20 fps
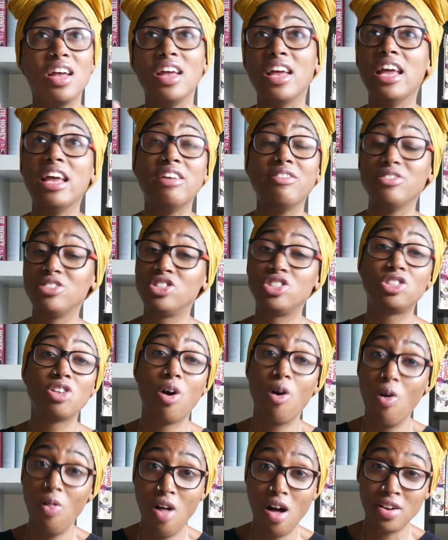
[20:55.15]
it was
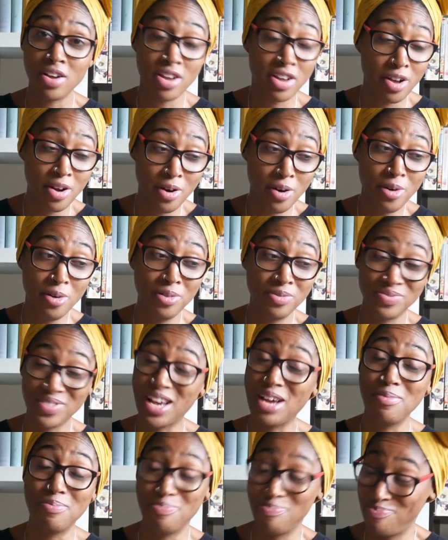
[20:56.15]
so long ago.
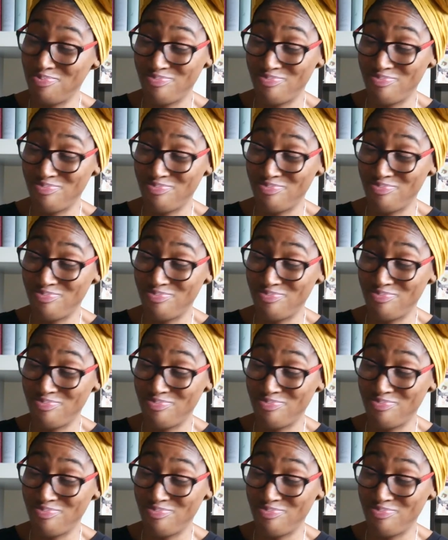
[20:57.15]
I